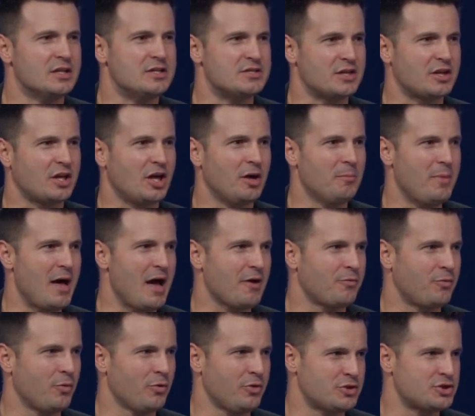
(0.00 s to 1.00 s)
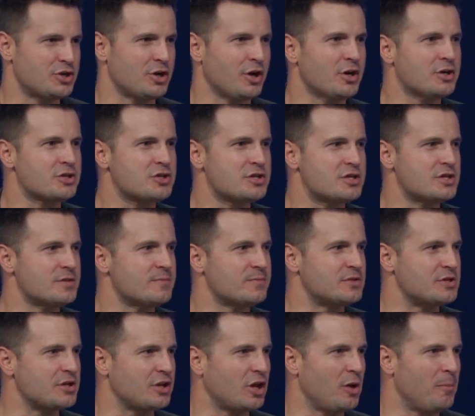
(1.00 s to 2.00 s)
He's going to come back for the church.
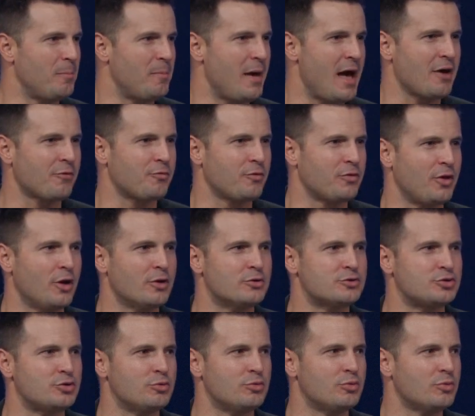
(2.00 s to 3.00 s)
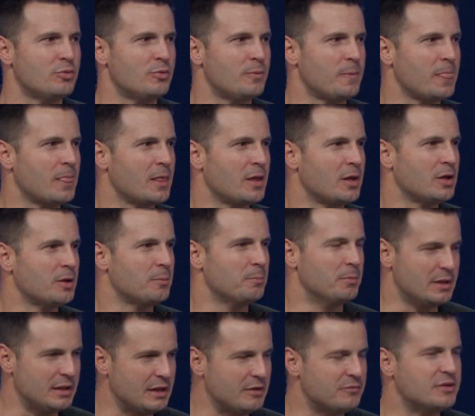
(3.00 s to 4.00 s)
He's going to come back for those who
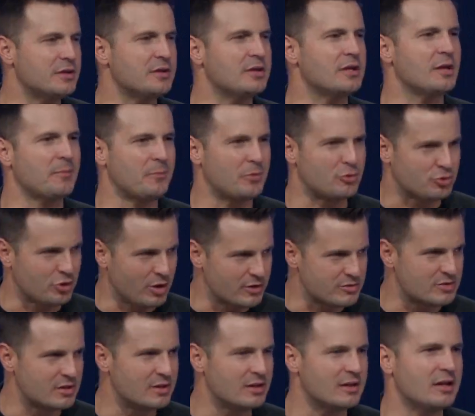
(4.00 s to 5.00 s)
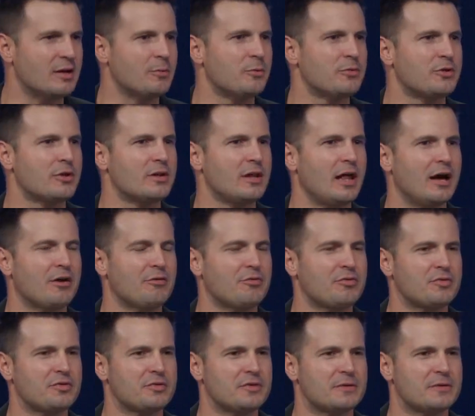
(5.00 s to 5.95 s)
believed in him, who trusted in him with their life.